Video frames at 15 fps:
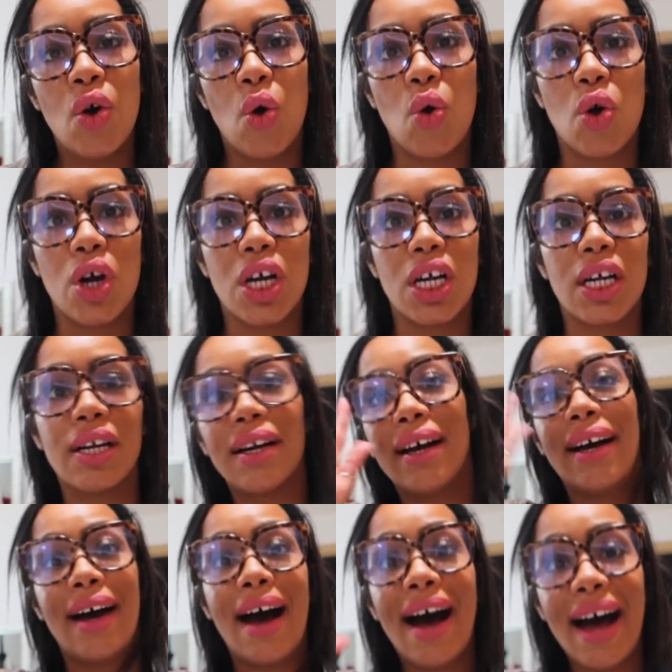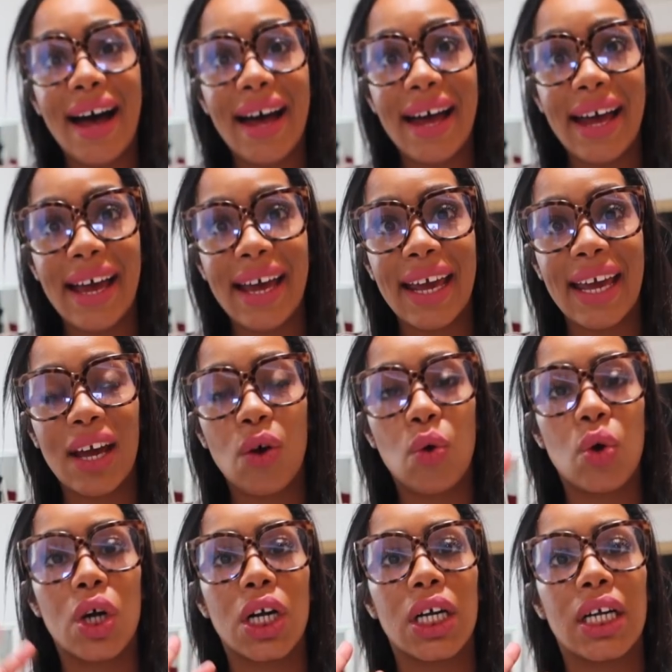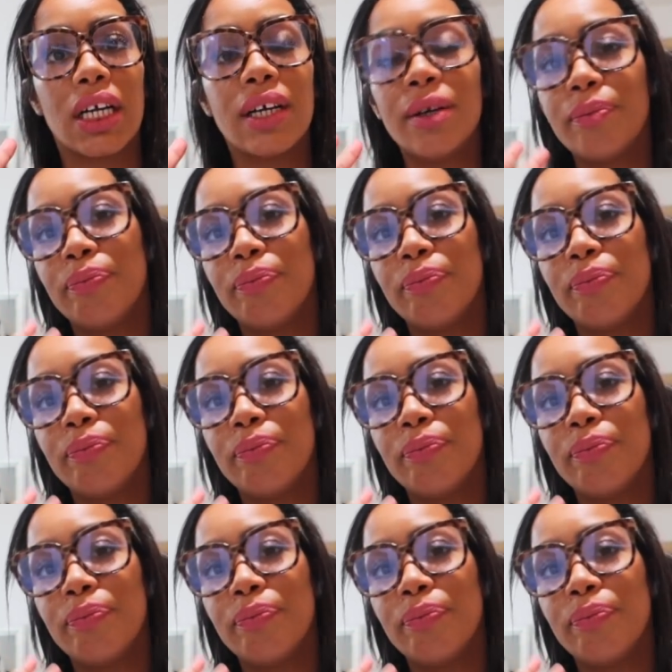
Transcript: or a hi or